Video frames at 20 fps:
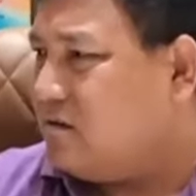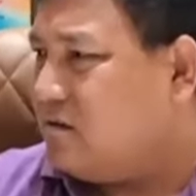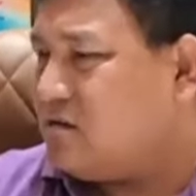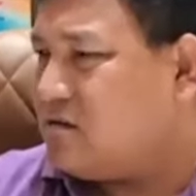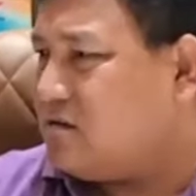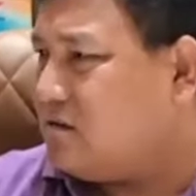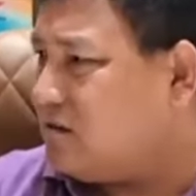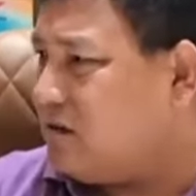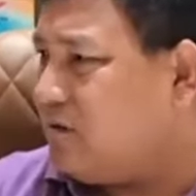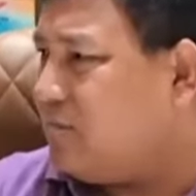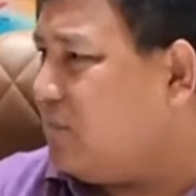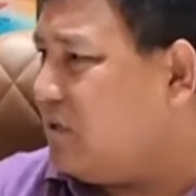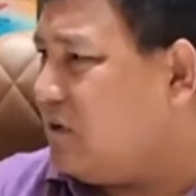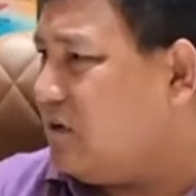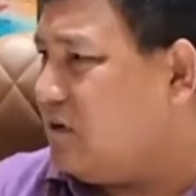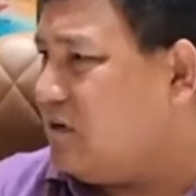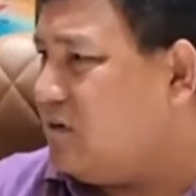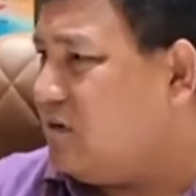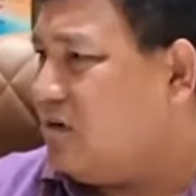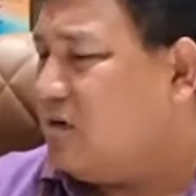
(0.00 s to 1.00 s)
It is
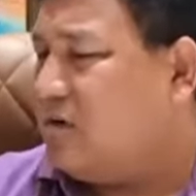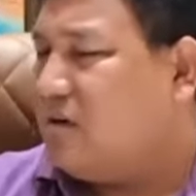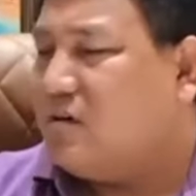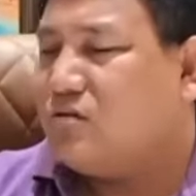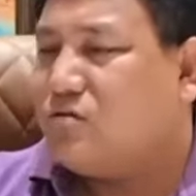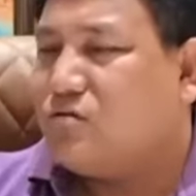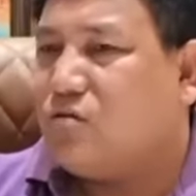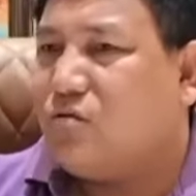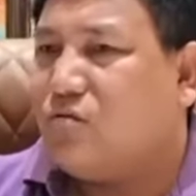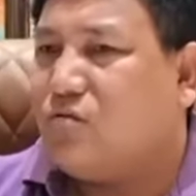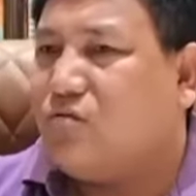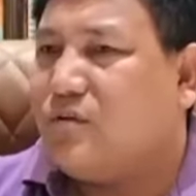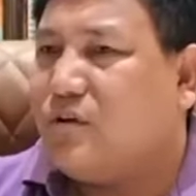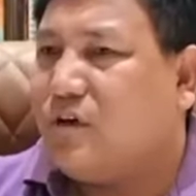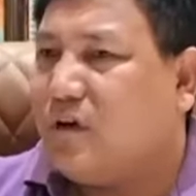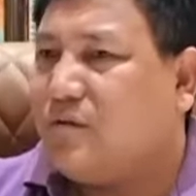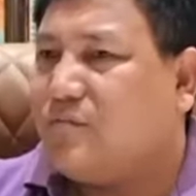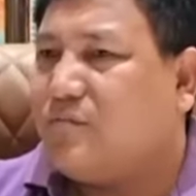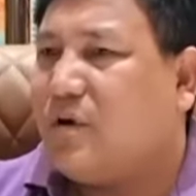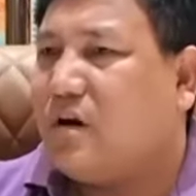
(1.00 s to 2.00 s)
simple. So
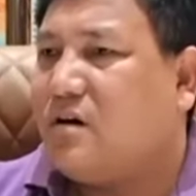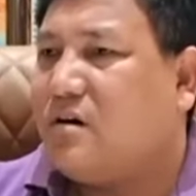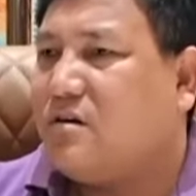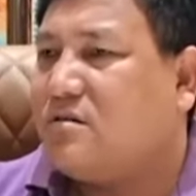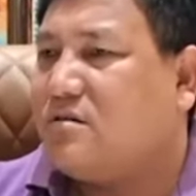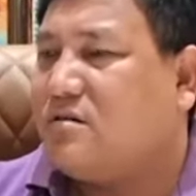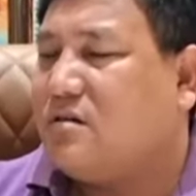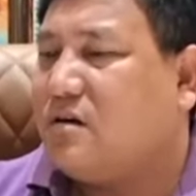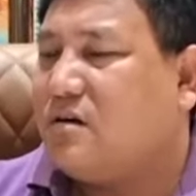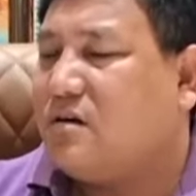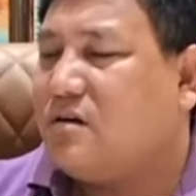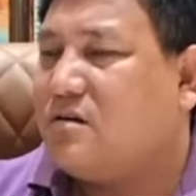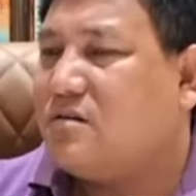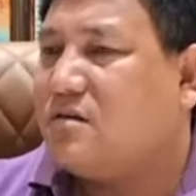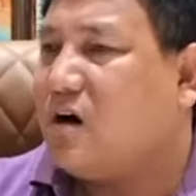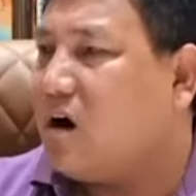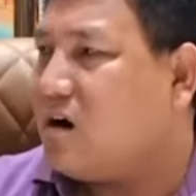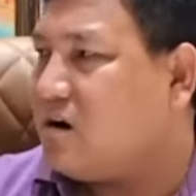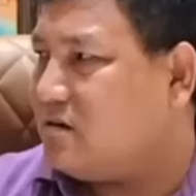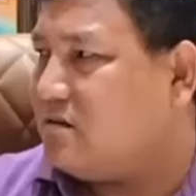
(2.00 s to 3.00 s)
we have understand his
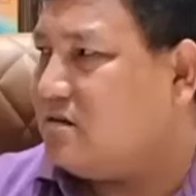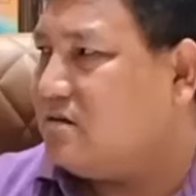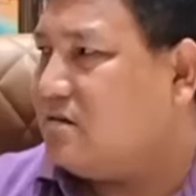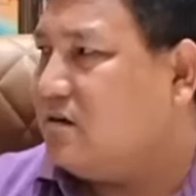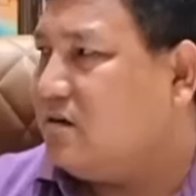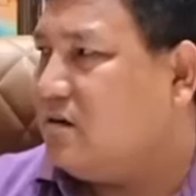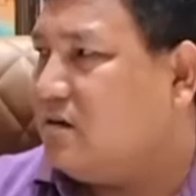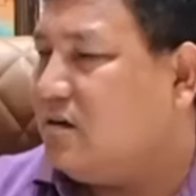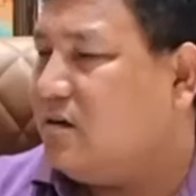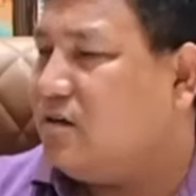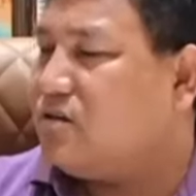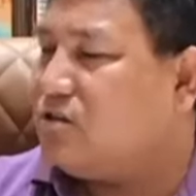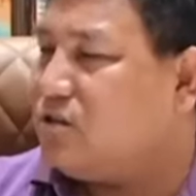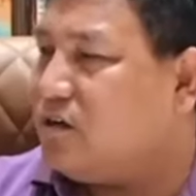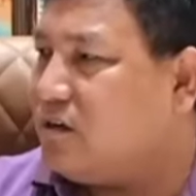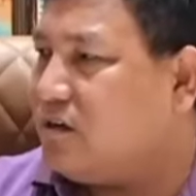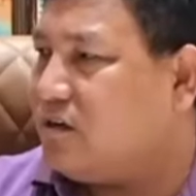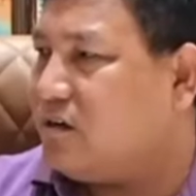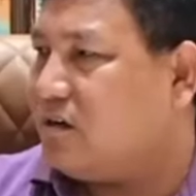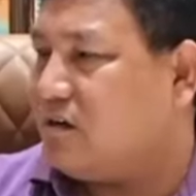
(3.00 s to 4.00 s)
heart, his
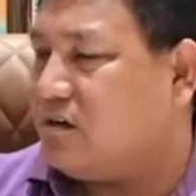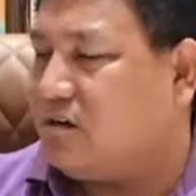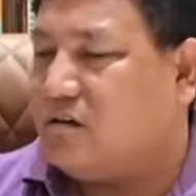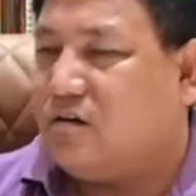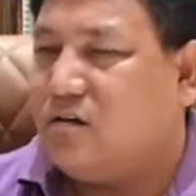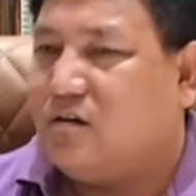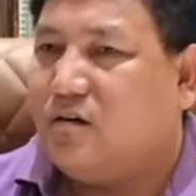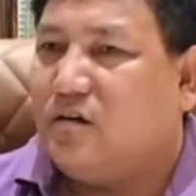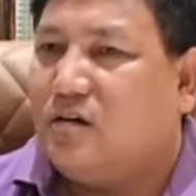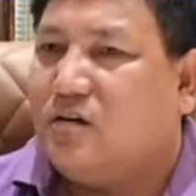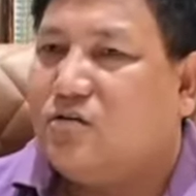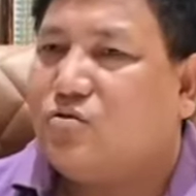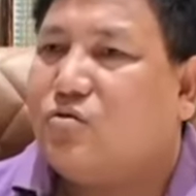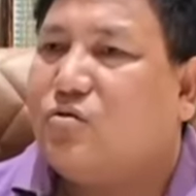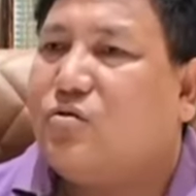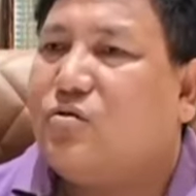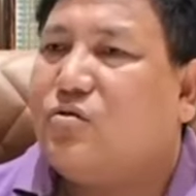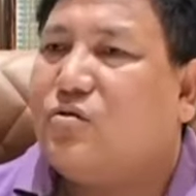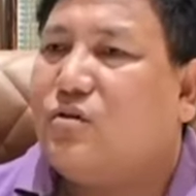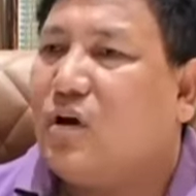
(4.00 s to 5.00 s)
thinking.
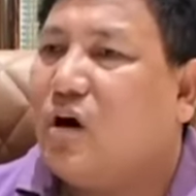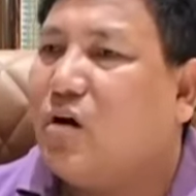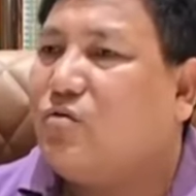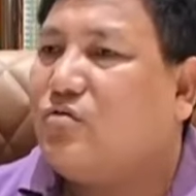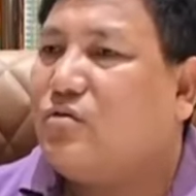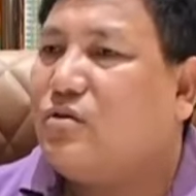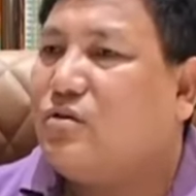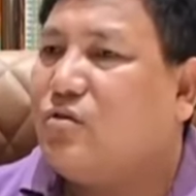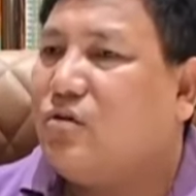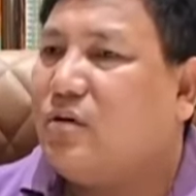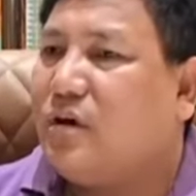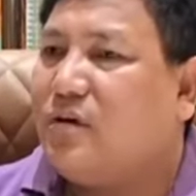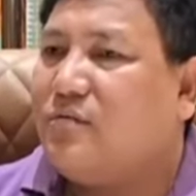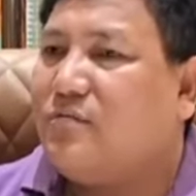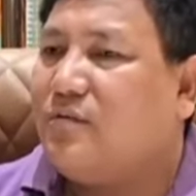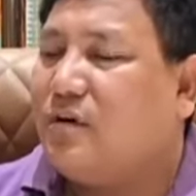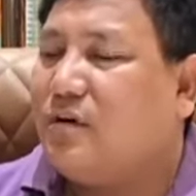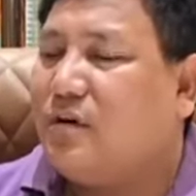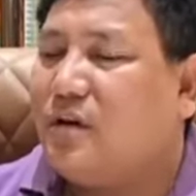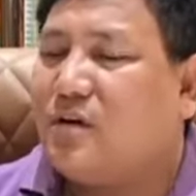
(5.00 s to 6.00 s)
So now we don't
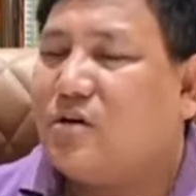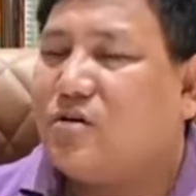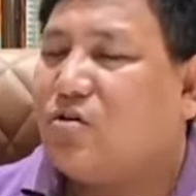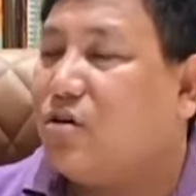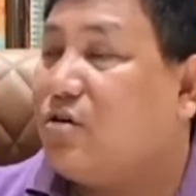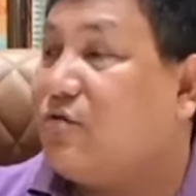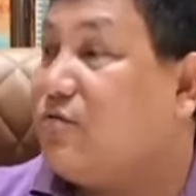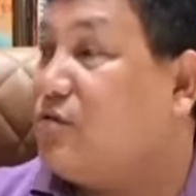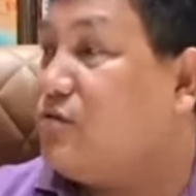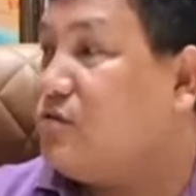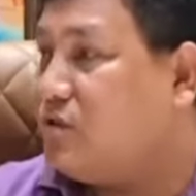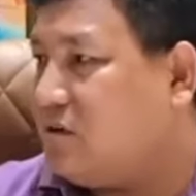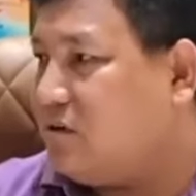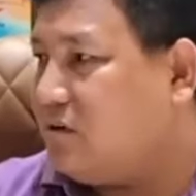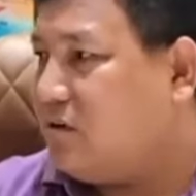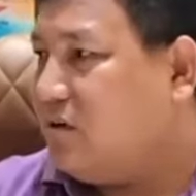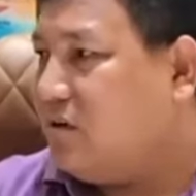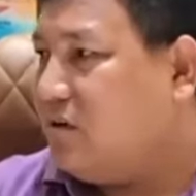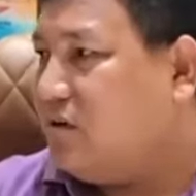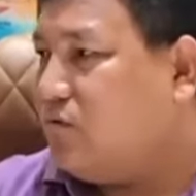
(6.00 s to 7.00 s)
have any confusion,
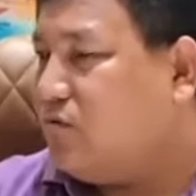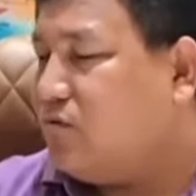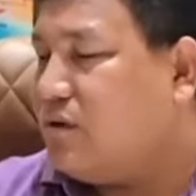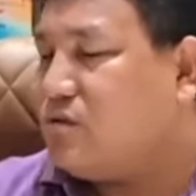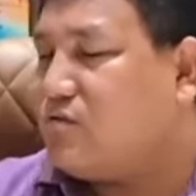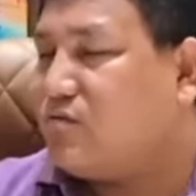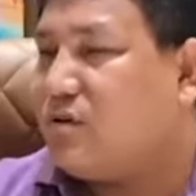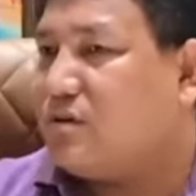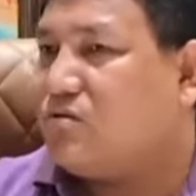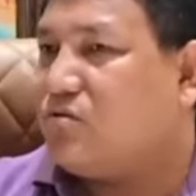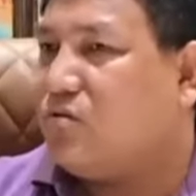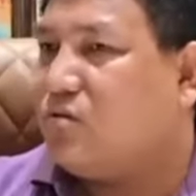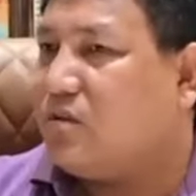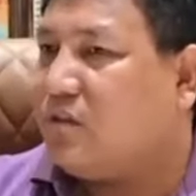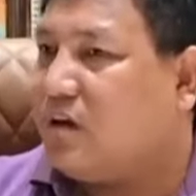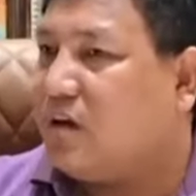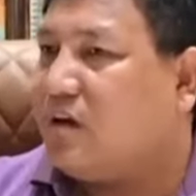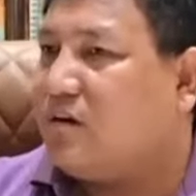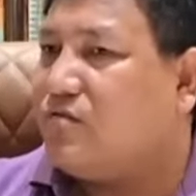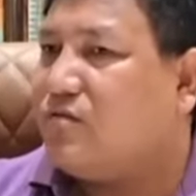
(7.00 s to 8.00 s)
which was
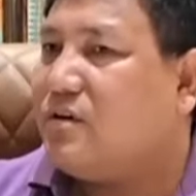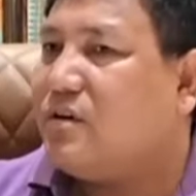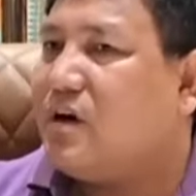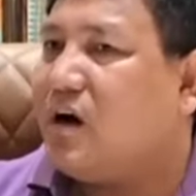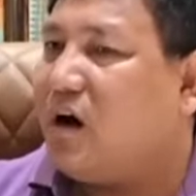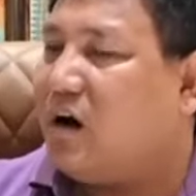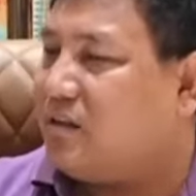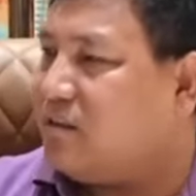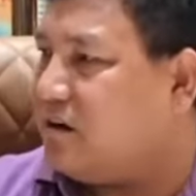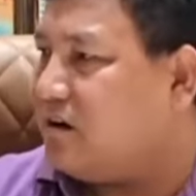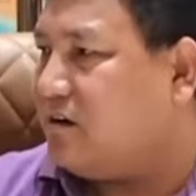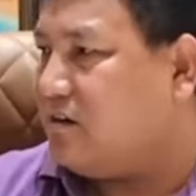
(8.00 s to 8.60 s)
not there with the other